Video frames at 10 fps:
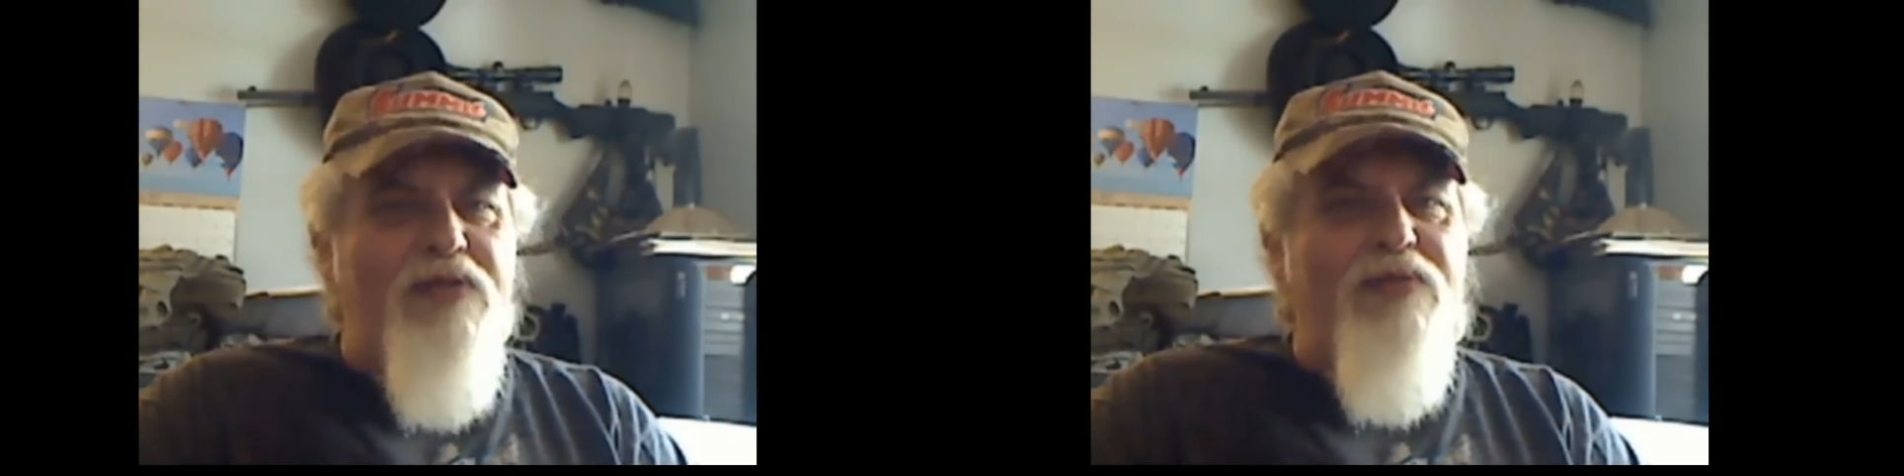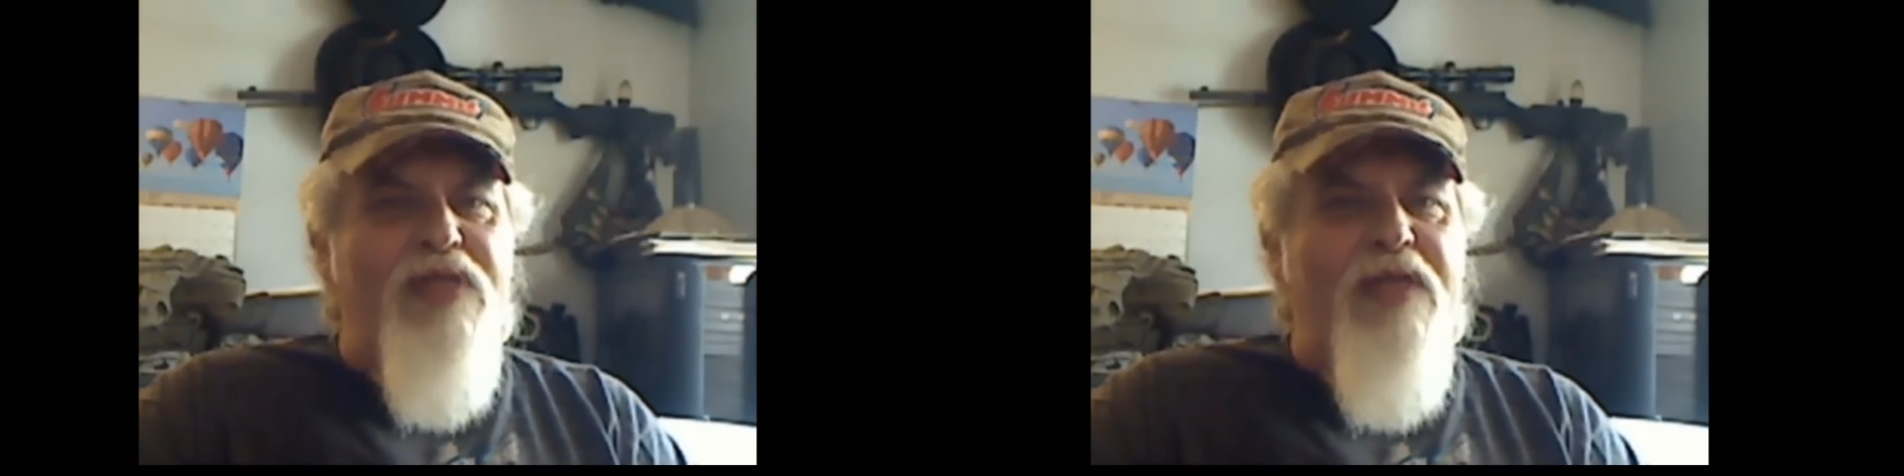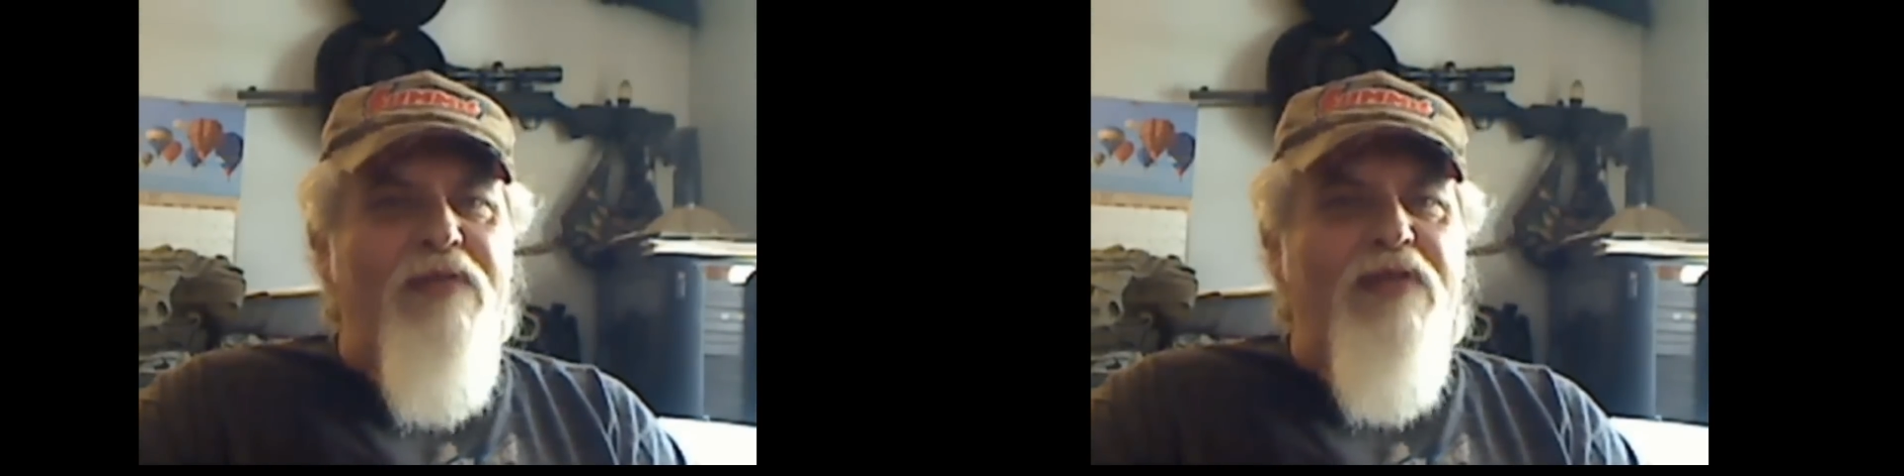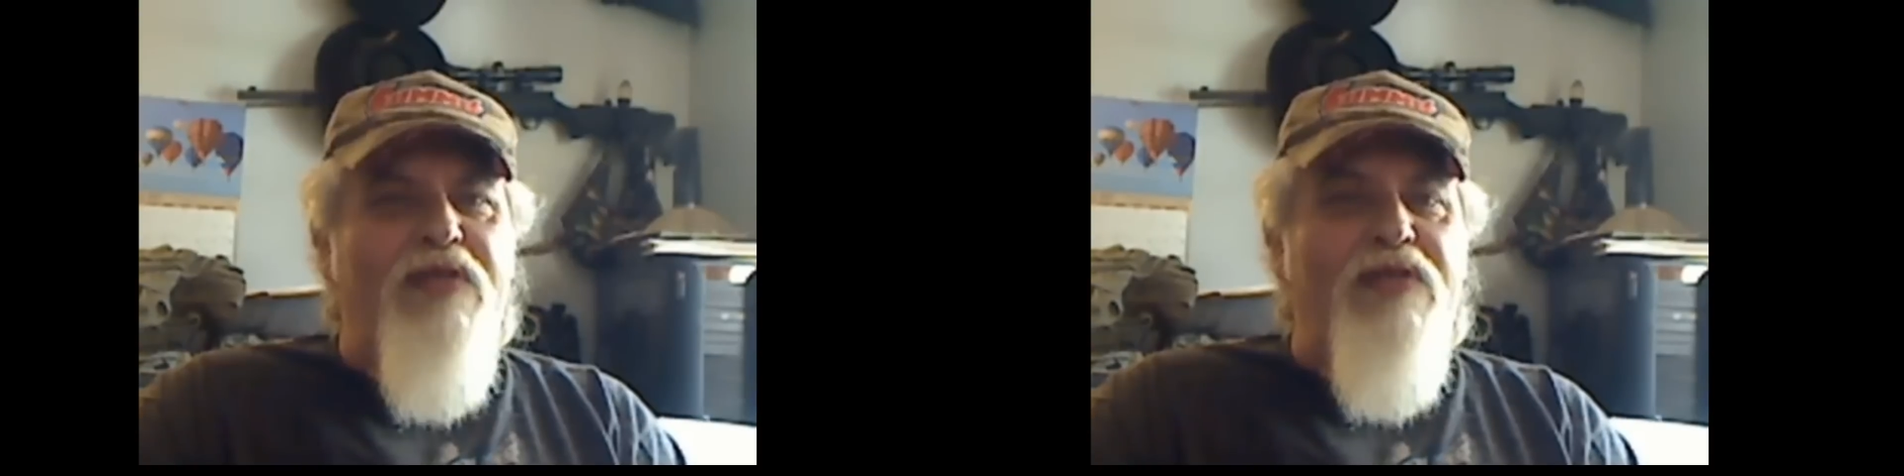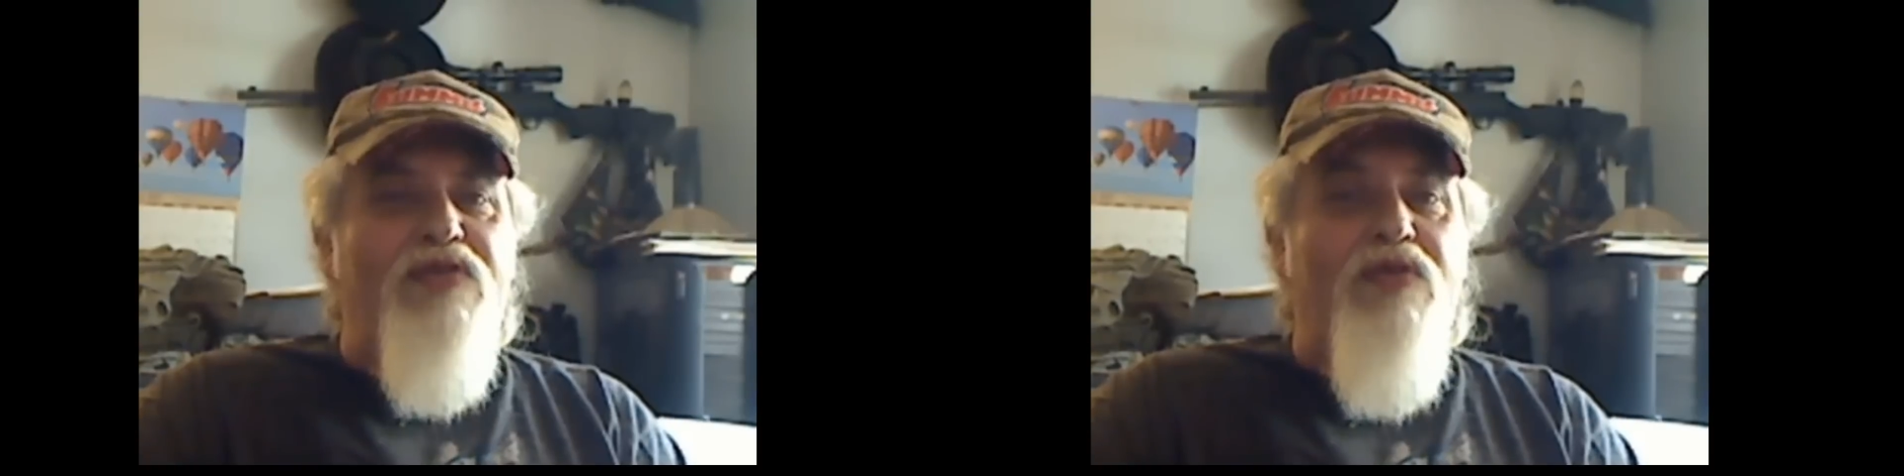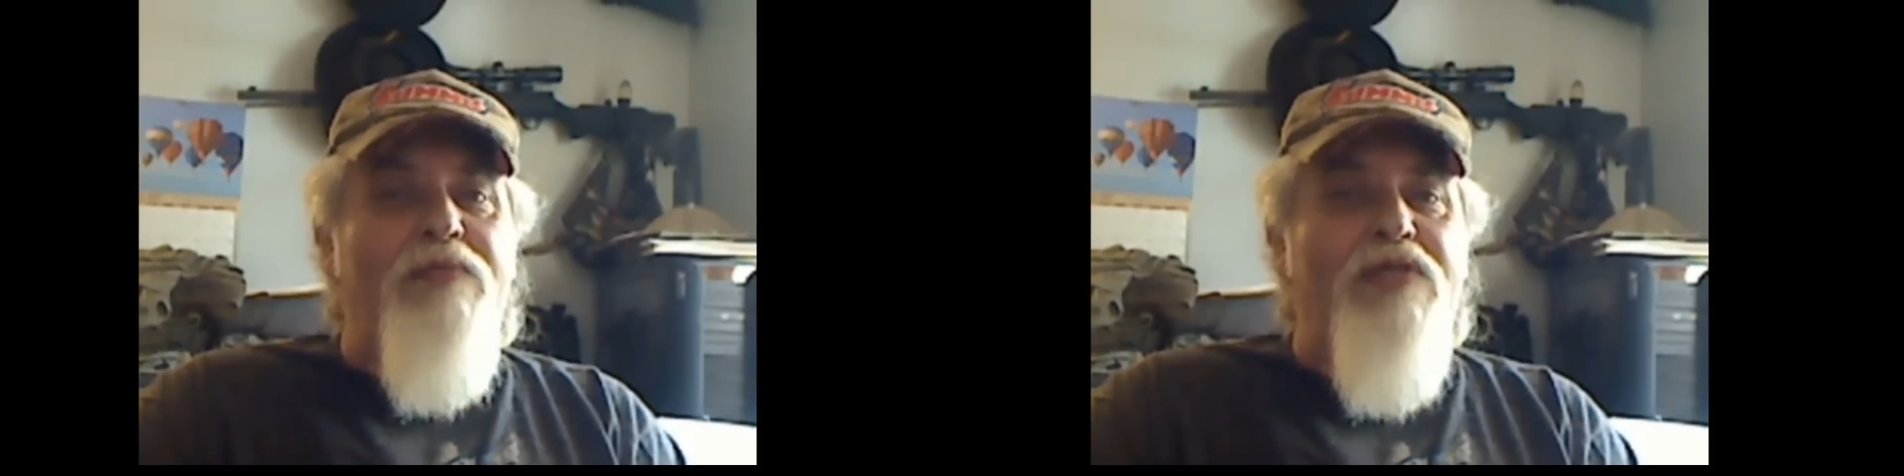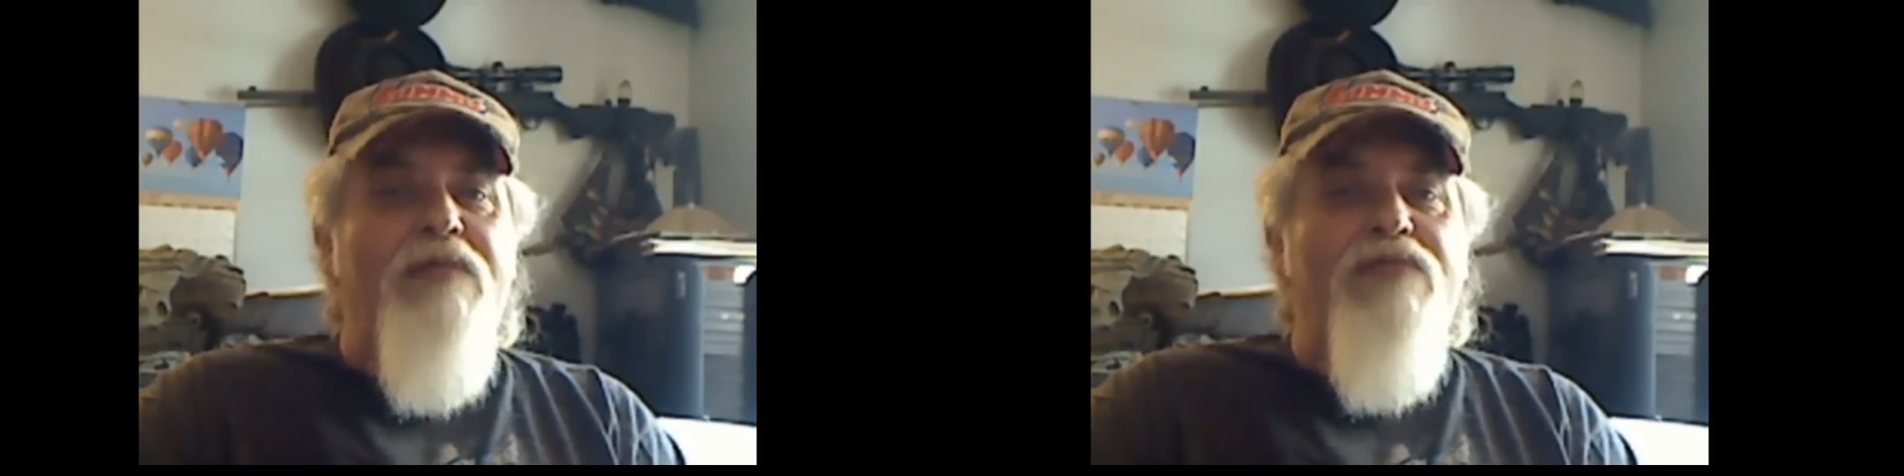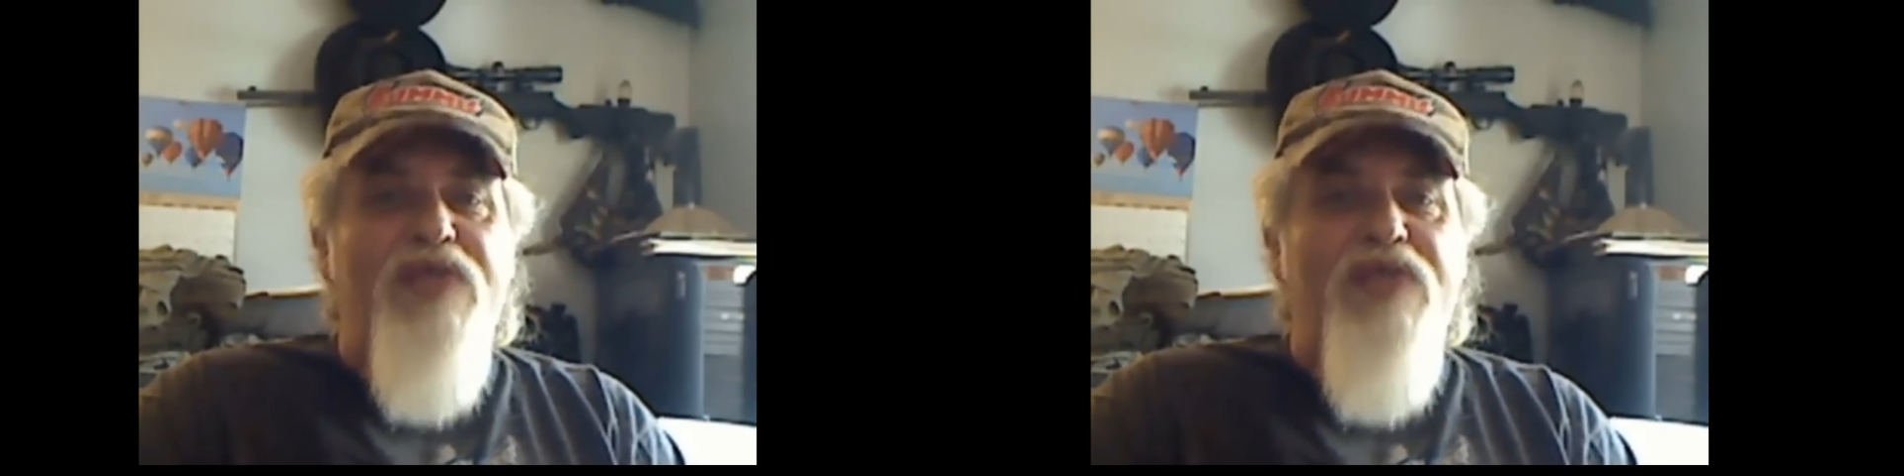she was giving the description of